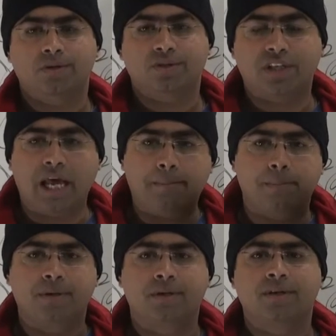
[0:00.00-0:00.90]

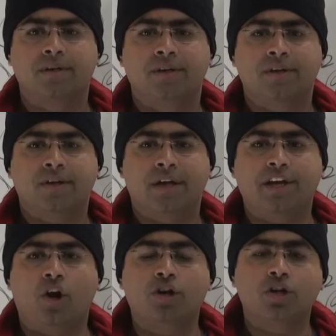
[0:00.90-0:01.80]
snub,
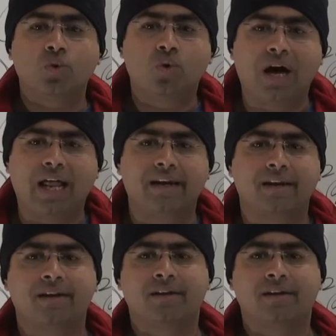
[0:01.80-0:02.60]
in order to cull,